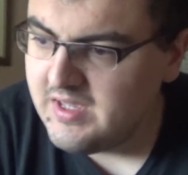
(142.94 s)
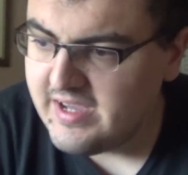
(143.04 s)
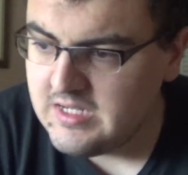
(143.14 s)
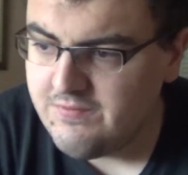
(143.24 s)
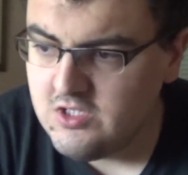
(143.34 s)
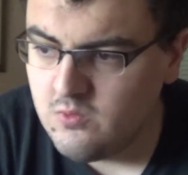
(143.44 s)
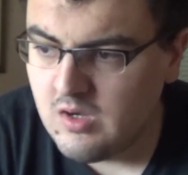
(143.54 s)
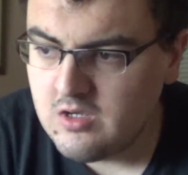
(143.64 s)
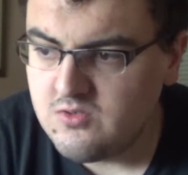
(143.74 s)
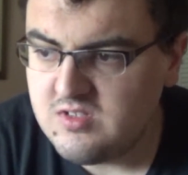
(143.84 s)
I definitely do
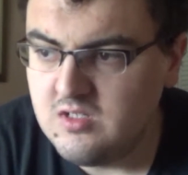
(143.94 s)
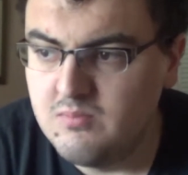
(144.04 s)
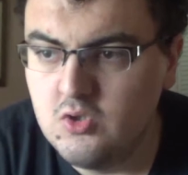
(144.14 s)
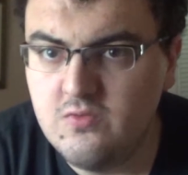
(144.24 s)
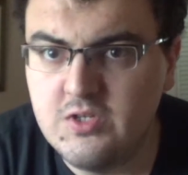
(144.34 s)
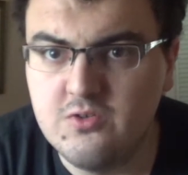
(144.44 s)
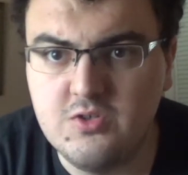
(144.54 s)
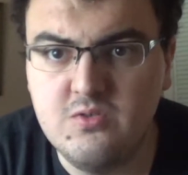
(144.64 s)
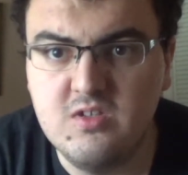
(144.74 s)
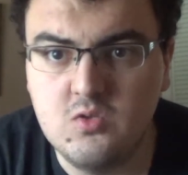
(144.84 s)
want to go see a movie or
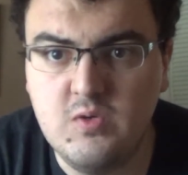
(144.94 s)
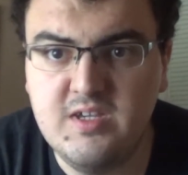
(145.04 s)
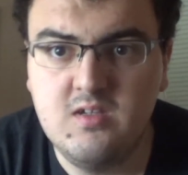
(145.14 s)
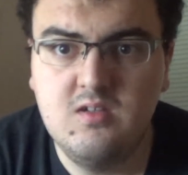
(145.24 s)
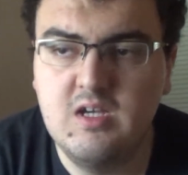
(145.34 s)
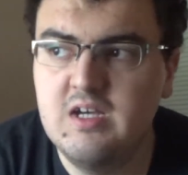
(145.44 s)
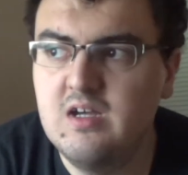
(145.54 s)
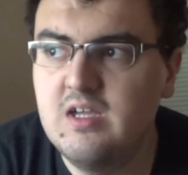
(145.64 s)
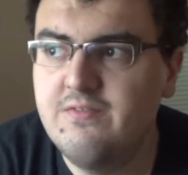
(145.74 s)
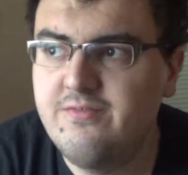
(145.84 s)
two this week.
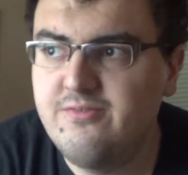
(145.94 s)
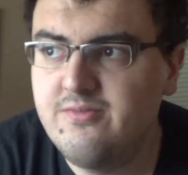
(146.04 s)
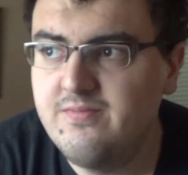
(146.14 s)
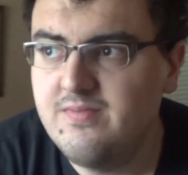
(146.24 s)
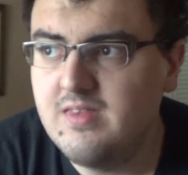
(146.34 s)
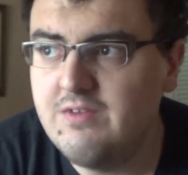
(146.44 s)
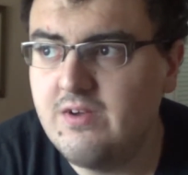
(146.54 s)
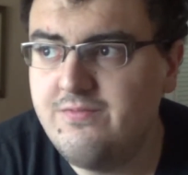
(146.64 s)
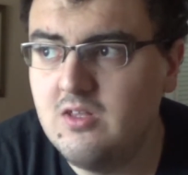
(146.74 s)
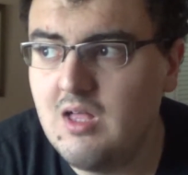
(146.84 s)
If
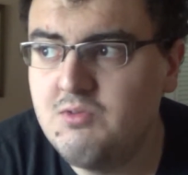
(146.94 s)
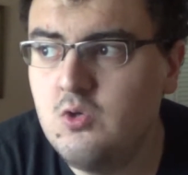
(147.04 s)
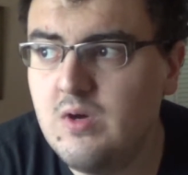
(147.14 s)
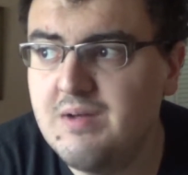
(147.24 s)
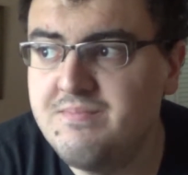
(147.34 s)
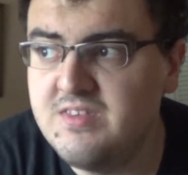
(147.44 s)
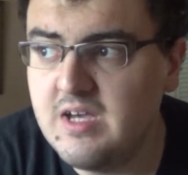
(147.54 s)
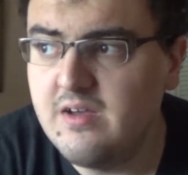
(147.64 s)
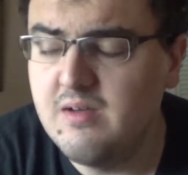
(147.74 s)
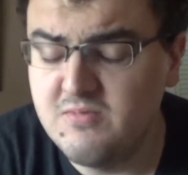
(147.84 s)
I feel up to it,
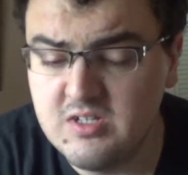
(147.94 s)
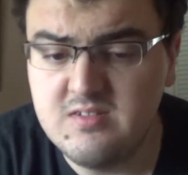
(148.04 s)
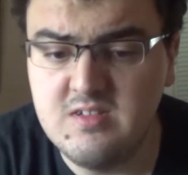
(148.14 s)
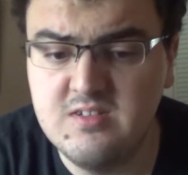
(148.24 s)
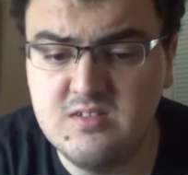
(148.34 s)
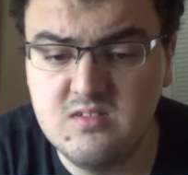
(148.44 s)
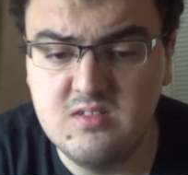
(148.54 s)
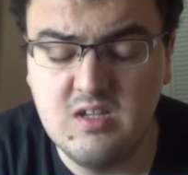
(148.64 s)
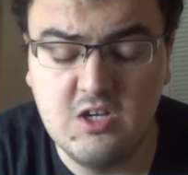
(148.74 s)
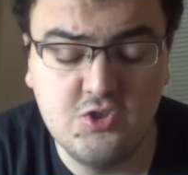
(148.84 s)

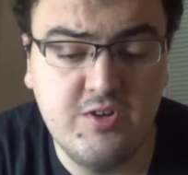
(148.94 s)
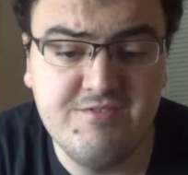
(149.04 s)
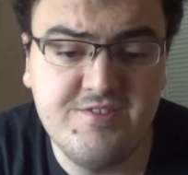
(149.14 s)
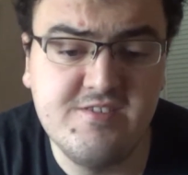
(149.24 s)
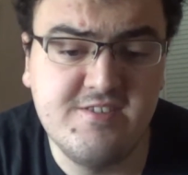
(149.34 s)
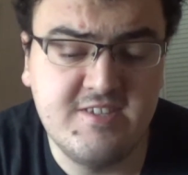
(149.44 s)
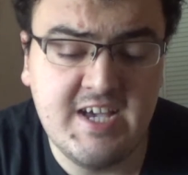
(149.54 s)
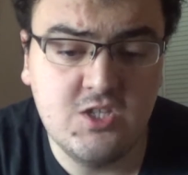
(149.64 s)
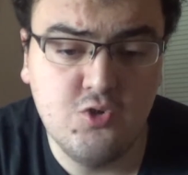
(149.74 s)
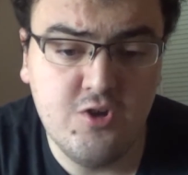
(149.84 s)
I'll try to see the
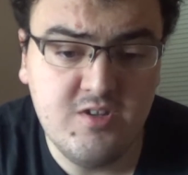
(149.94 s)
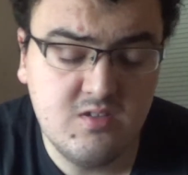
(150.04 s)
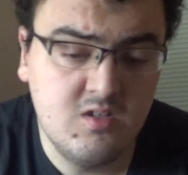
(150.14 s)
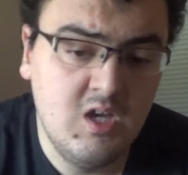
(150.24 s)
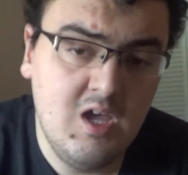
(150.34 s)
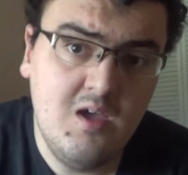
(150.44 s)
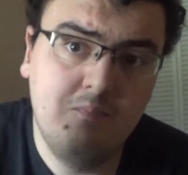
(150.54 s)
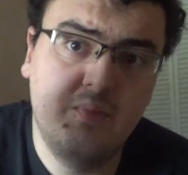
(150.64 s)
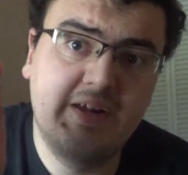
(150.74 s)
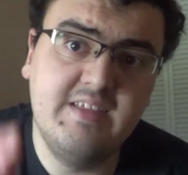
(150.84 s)
Disaster Artist,
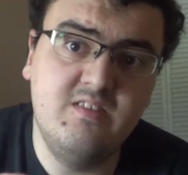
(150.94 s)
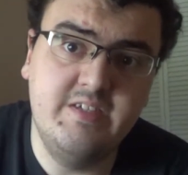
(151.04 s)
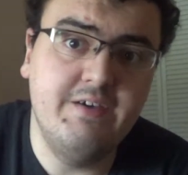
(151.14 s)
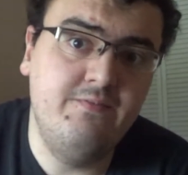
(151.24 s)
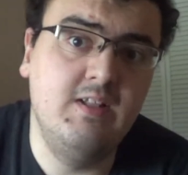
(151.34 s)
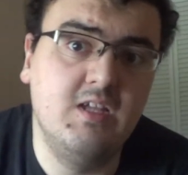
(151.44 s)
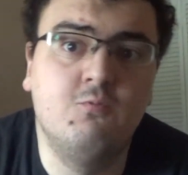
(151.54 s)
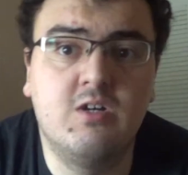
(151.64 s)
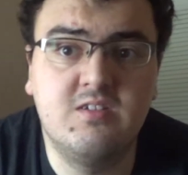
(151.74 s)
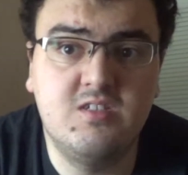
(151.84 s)
but I definitely
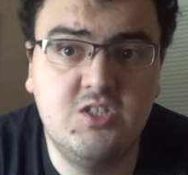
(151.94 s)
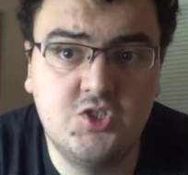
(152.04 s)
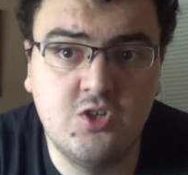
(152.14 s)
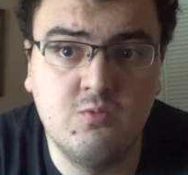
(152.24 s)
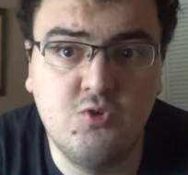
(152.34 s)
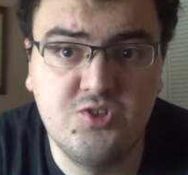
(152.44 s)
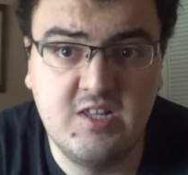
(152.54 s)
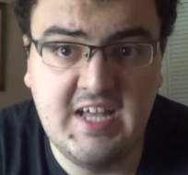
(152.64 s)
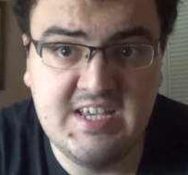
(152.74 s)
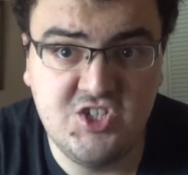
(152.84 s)
want to see Star Wars:
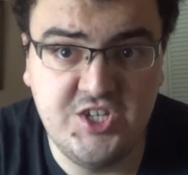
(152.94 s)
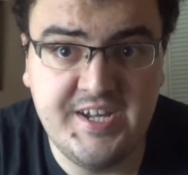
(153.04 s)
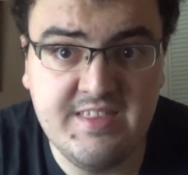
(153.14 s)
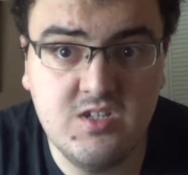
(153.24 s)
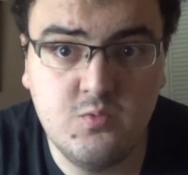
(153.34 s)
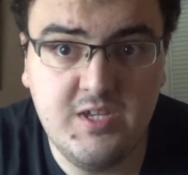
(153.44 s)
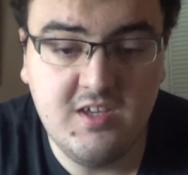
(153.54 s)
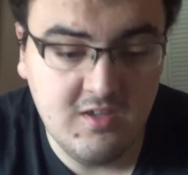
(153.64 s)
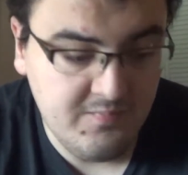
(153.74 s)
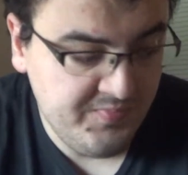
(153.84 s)
The Last Jedi this
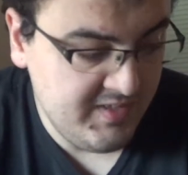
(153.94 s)
week.